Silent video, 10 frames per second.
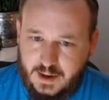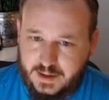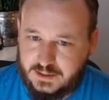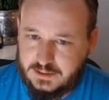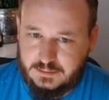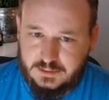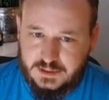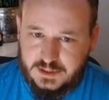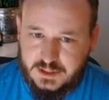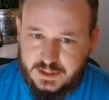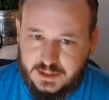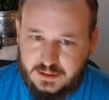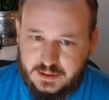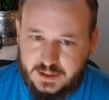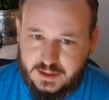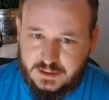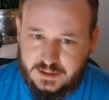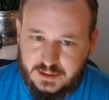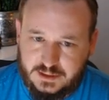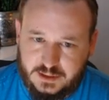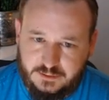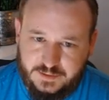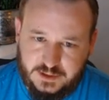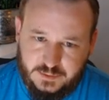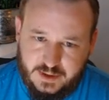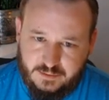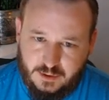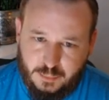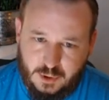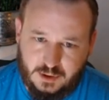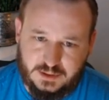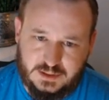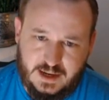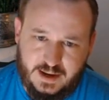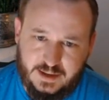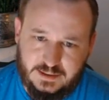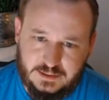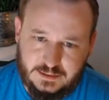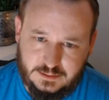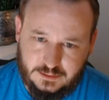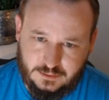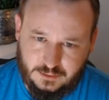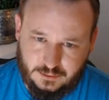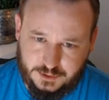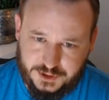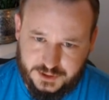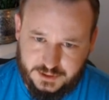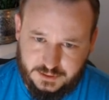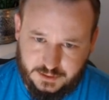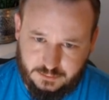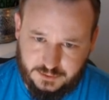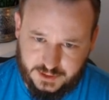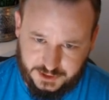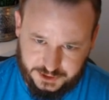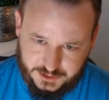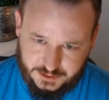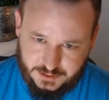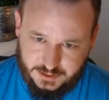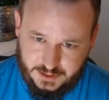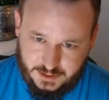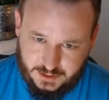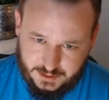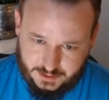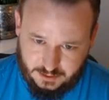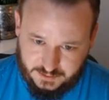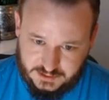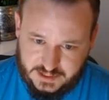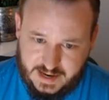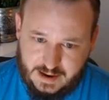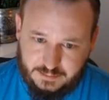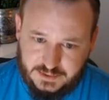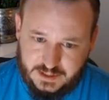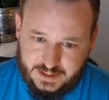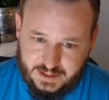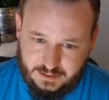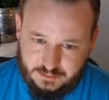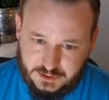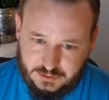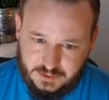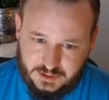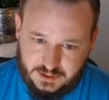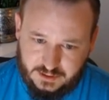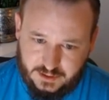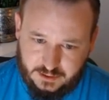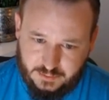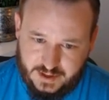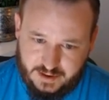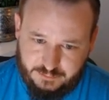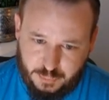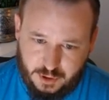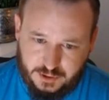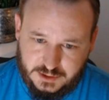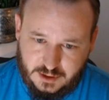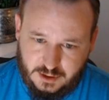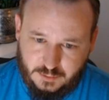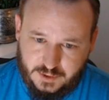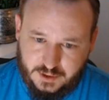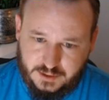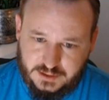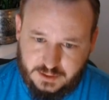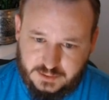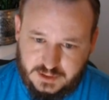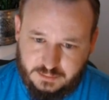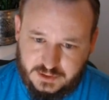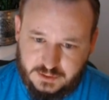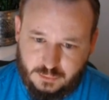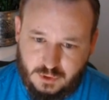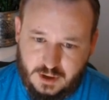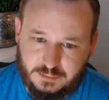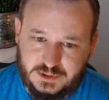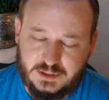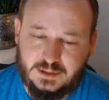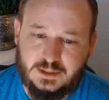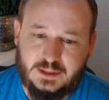I can see that in this interface, we have our part size, origin, and rotation, and all these tabs that I can't really do anything. Here we have parts, hardware, subassemblies, and prompts.